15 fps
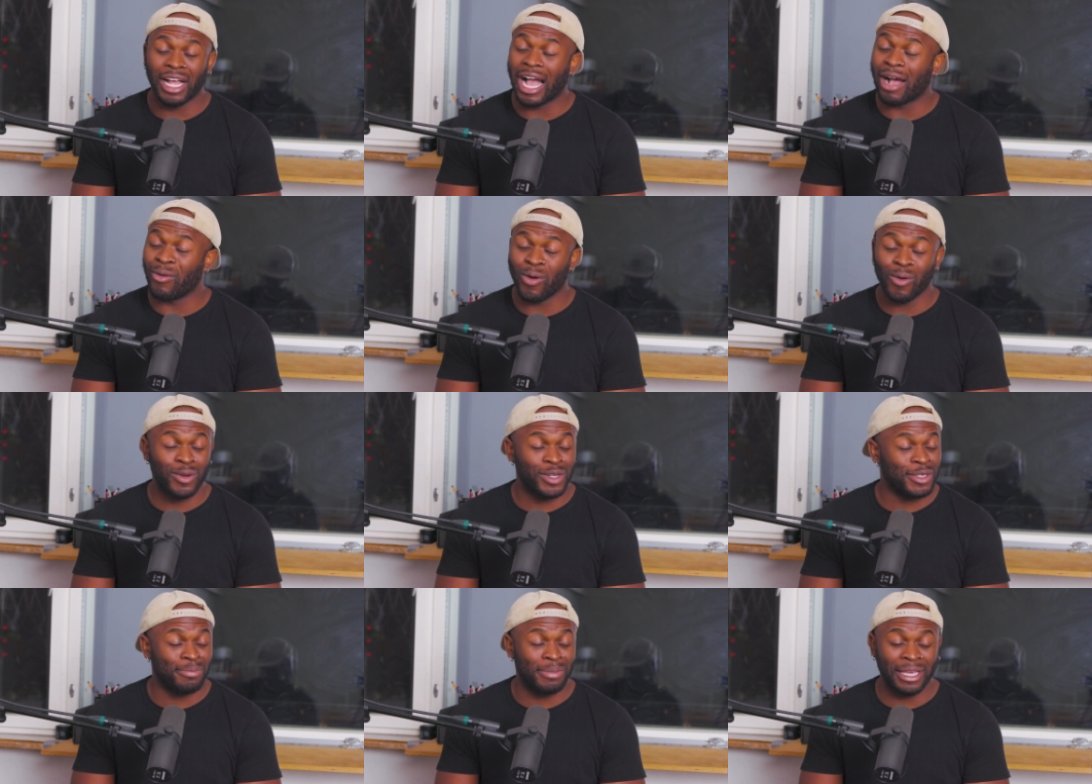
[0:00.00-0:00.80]
I will
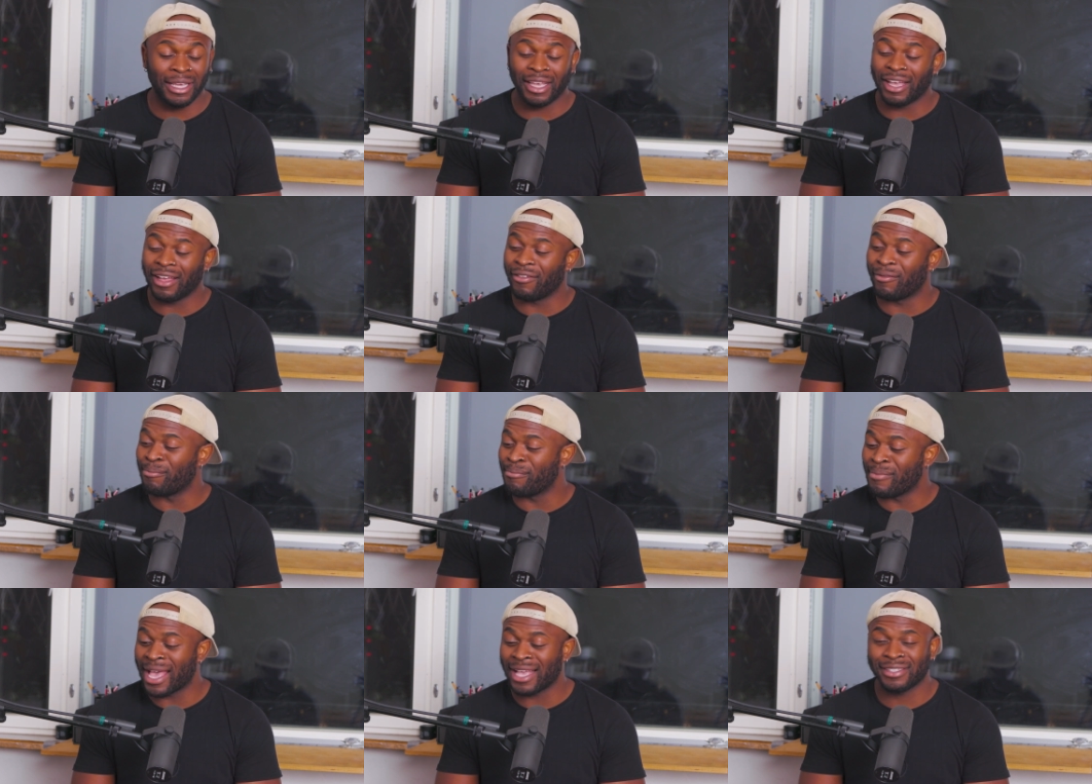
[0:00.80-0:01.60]
always be a
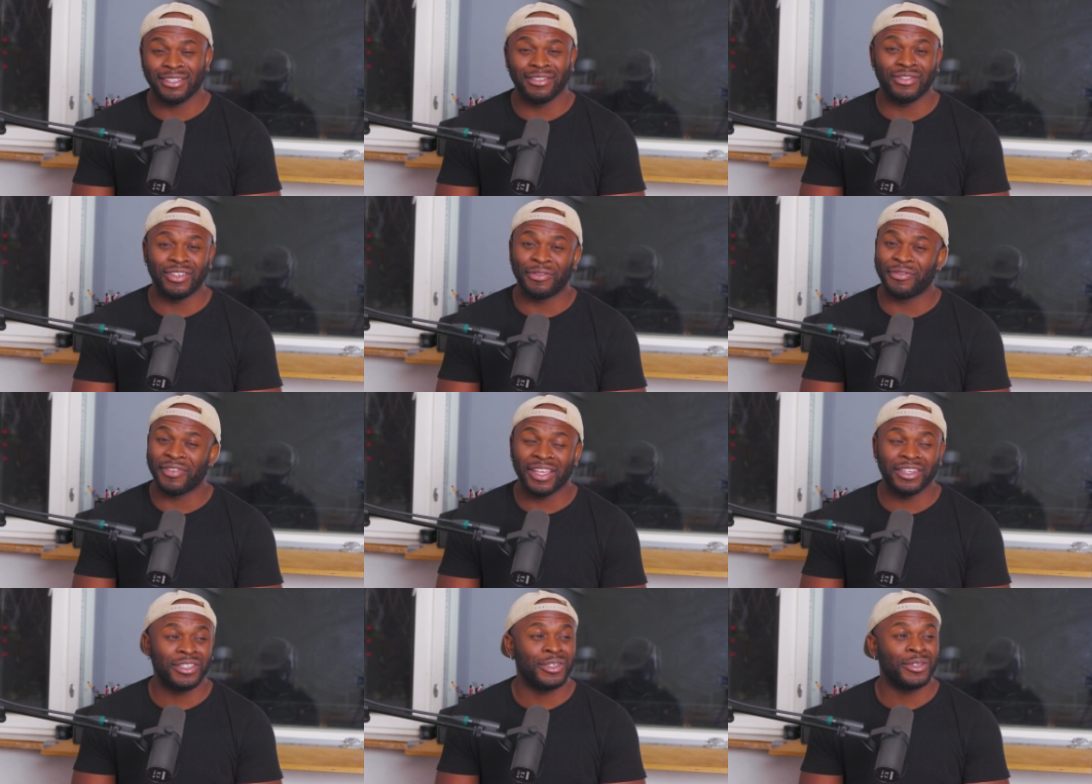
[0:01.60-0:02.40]
massive
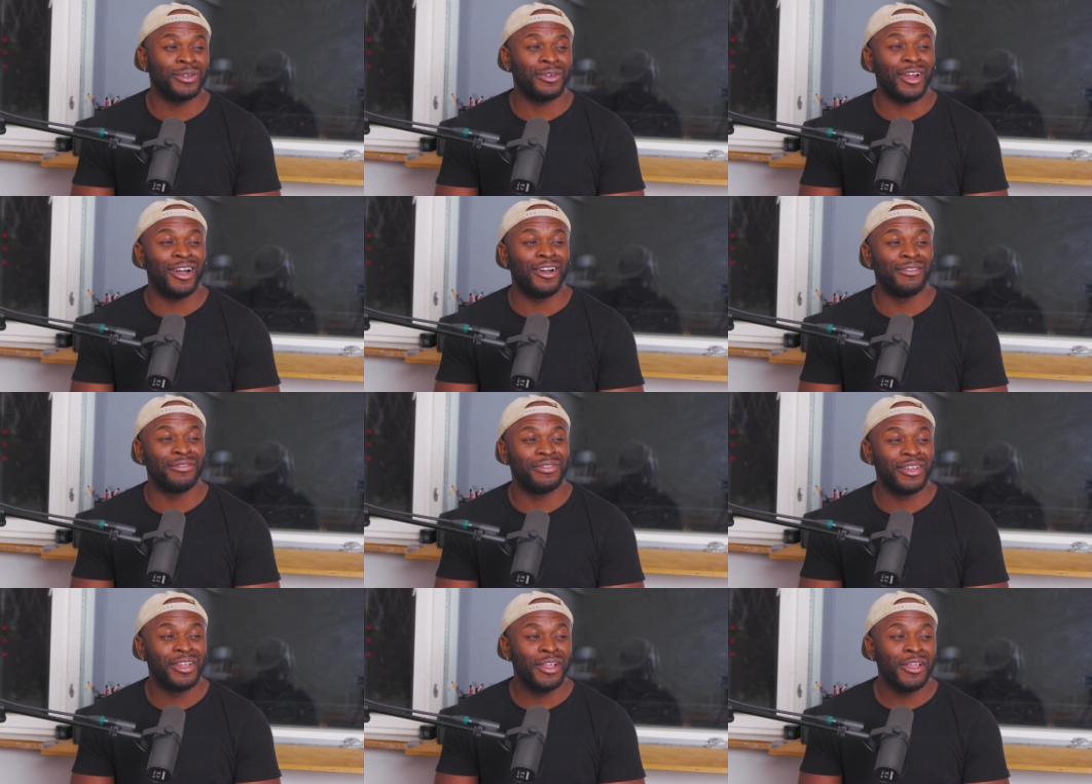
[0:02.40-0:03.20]
defender
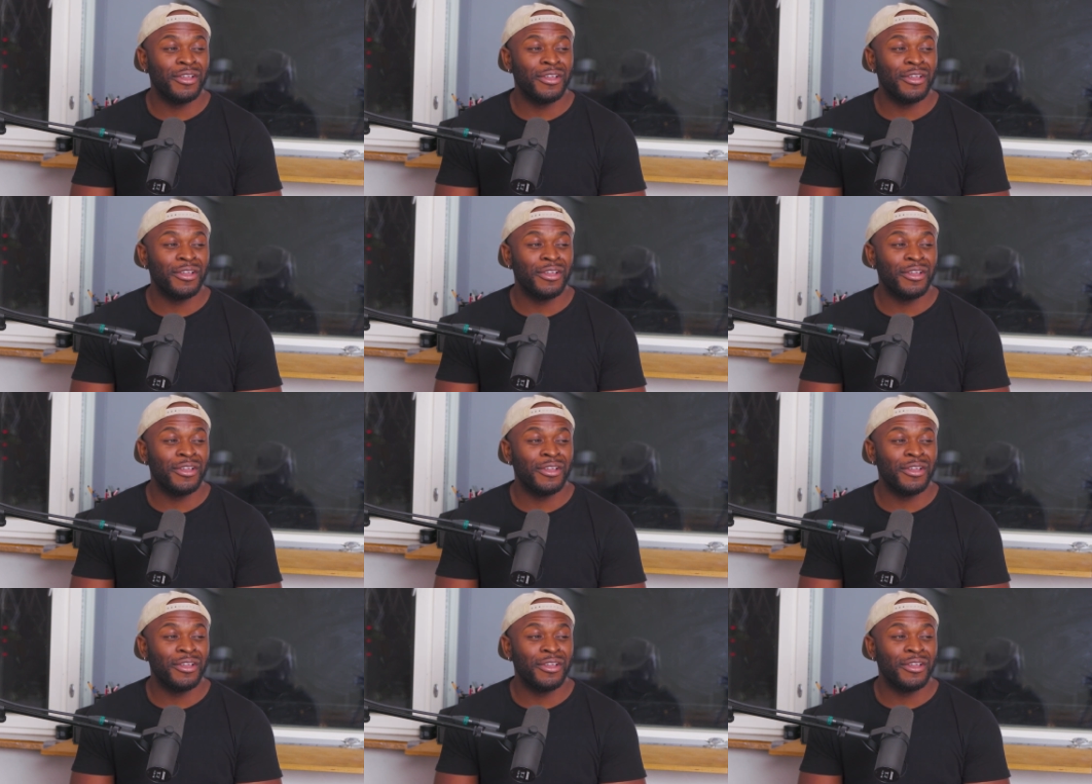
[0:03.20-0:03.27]
of